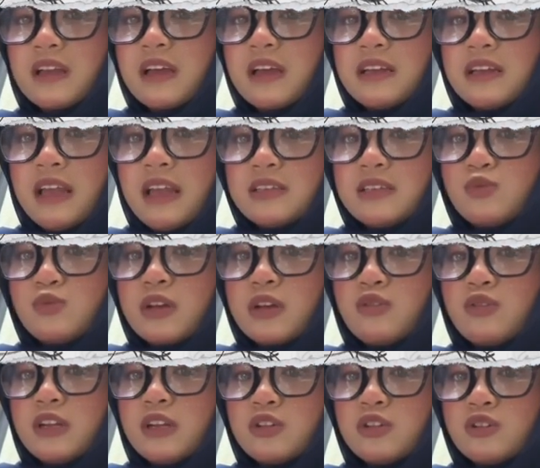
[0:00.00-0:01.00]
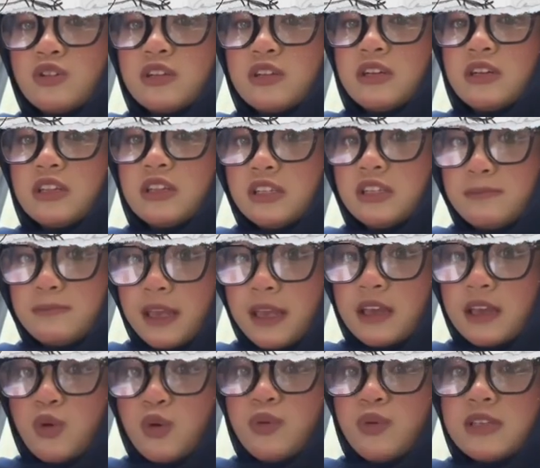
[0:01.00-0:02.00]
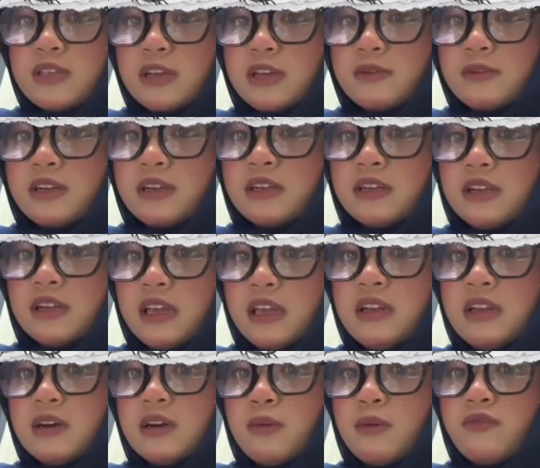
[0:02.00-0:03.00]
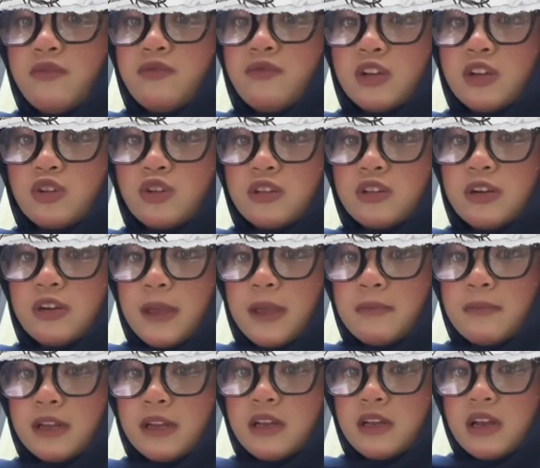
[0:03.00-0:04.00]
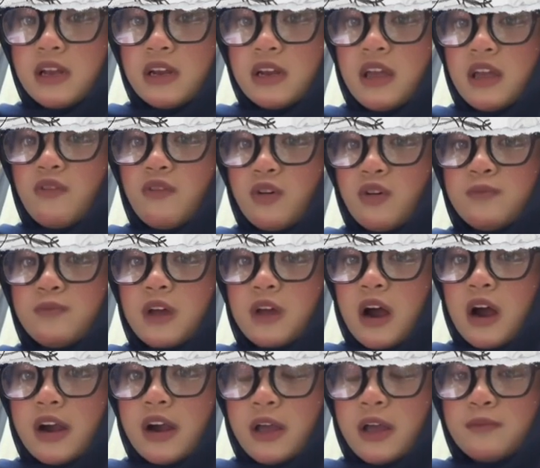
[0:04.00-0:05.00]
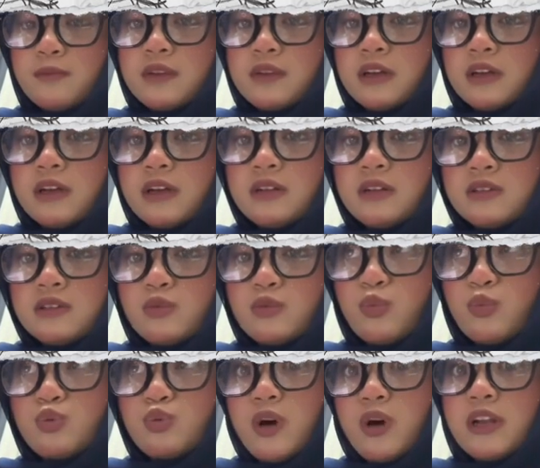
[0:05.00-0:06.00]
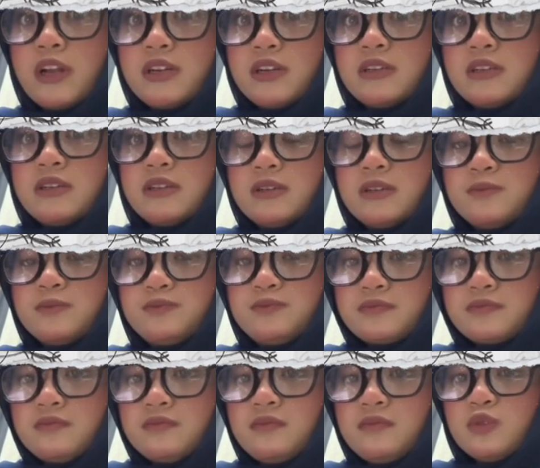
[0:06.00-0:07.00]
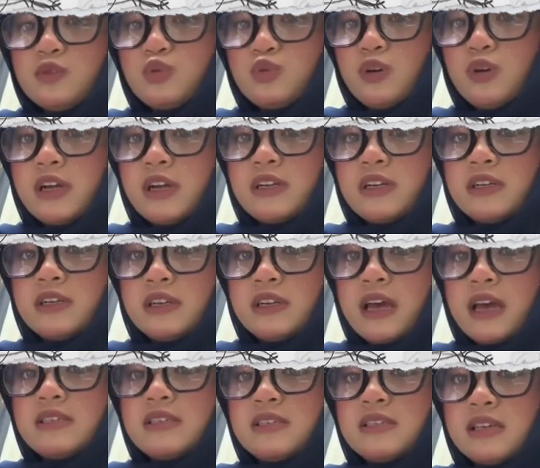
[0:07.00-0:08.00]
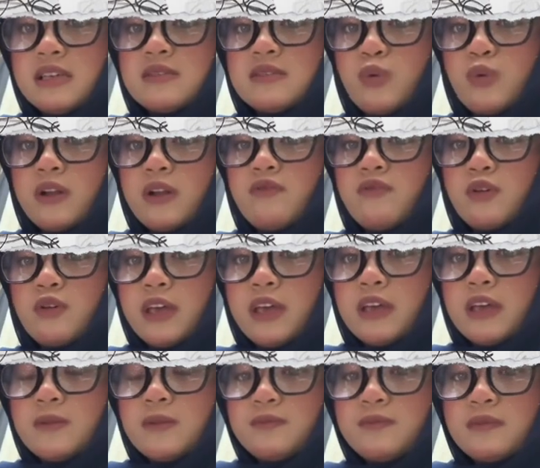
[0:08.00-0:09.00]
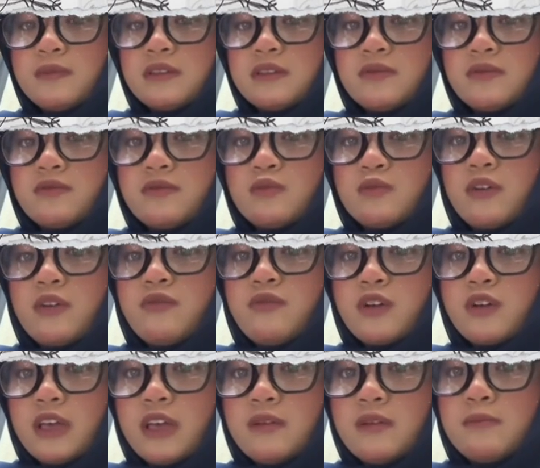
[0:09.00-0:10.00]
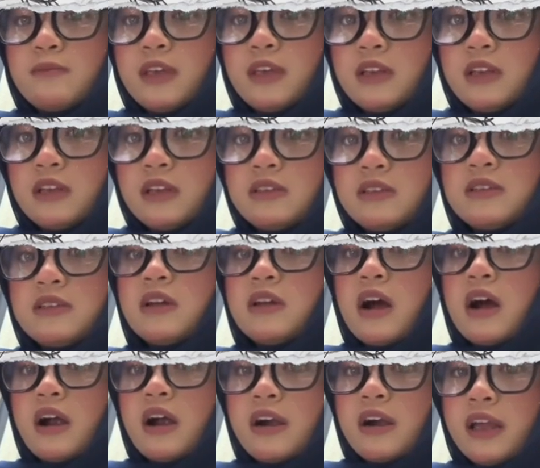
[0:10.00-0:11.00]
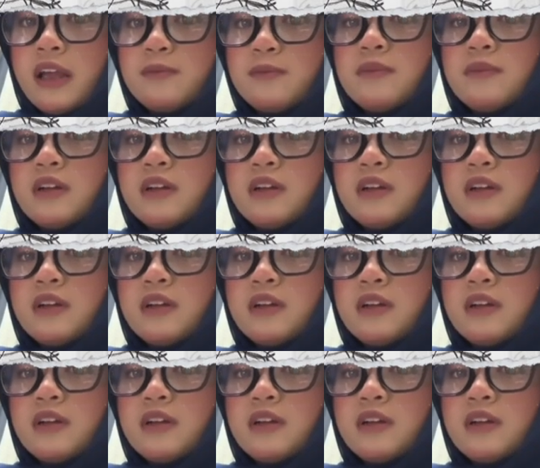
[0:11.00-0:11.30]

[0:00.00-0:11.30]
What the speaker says: Next, we calculate the total interest paid. We subtract the loan amount for the total repayment. Therefore, RM 209,614,148 means RM